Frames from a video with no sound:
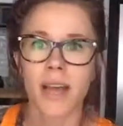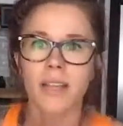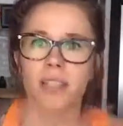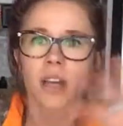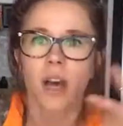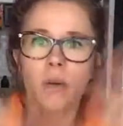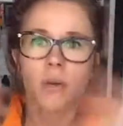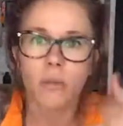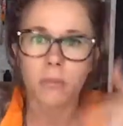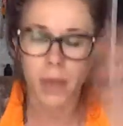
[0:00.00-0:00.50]
I
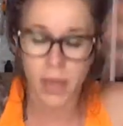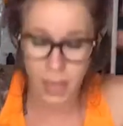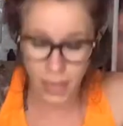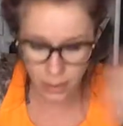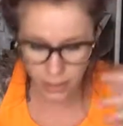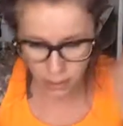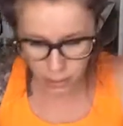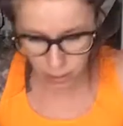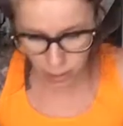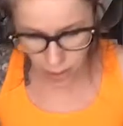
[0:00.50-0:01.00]
talk with my
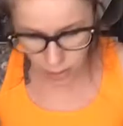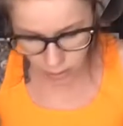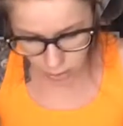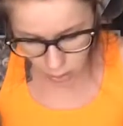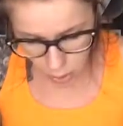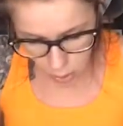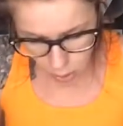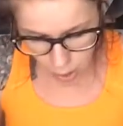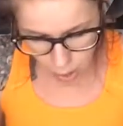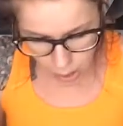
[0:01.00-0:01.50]
hands a lot.
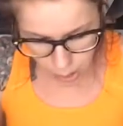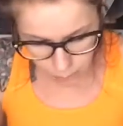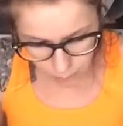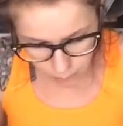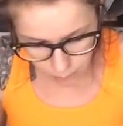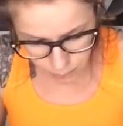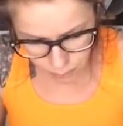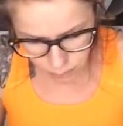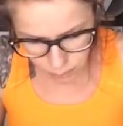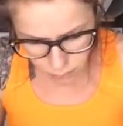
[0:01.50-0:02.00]
So,
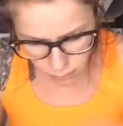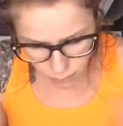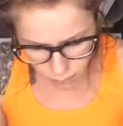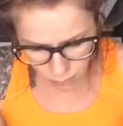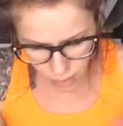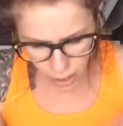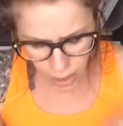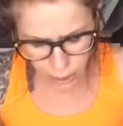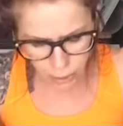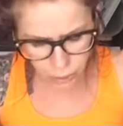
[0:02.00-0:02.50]
I
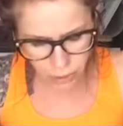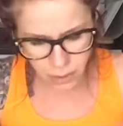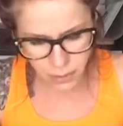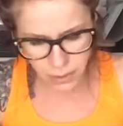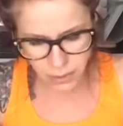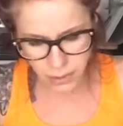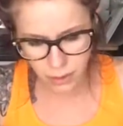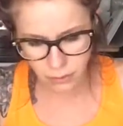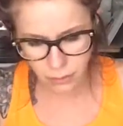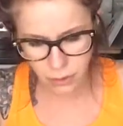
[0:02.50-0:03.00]
noticed
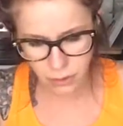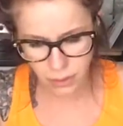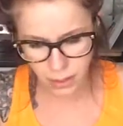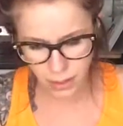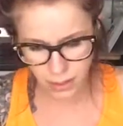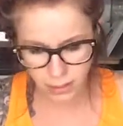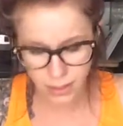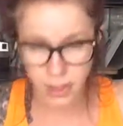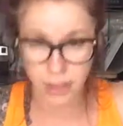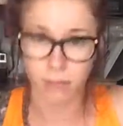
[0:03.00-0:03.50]
myself doing
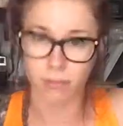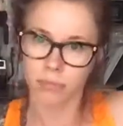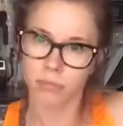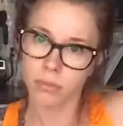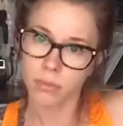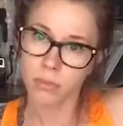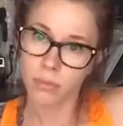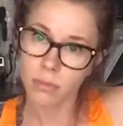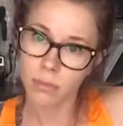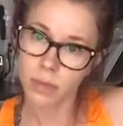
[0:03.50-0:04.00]
it. It's like
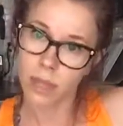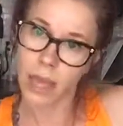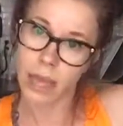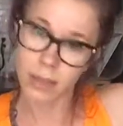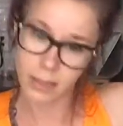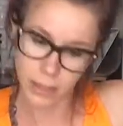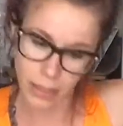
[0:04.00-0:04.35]
gang